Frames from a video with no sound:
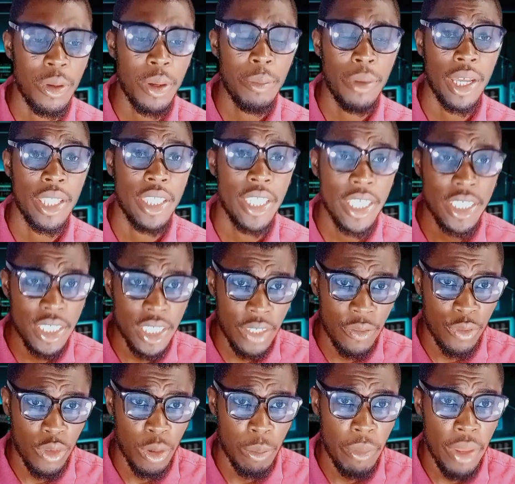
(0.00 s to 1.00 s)
Remember, this
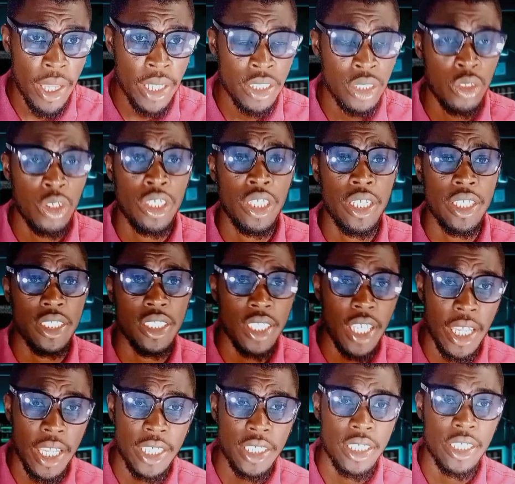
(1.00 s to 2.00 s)
information, this
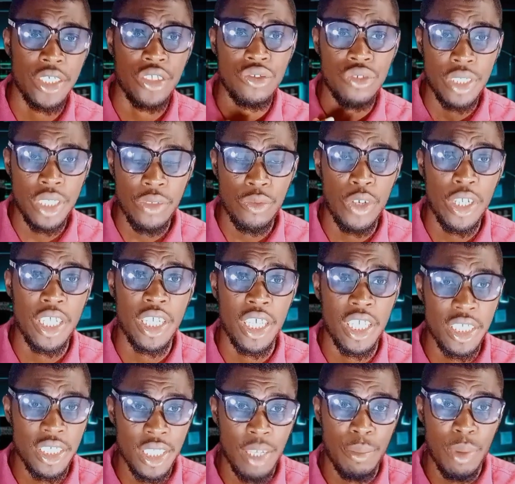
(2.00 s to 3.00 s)
knowledge is strictly for
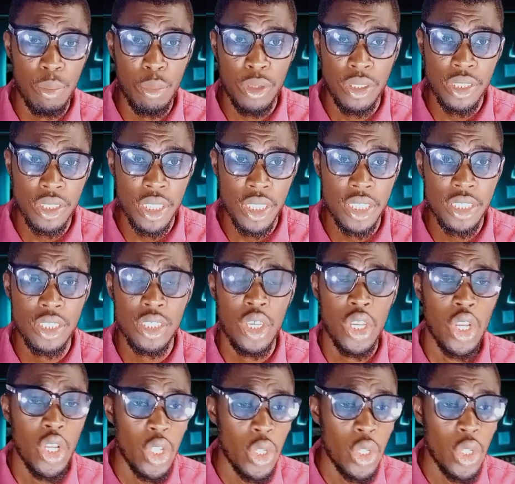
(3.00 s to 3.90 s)
educational purposes.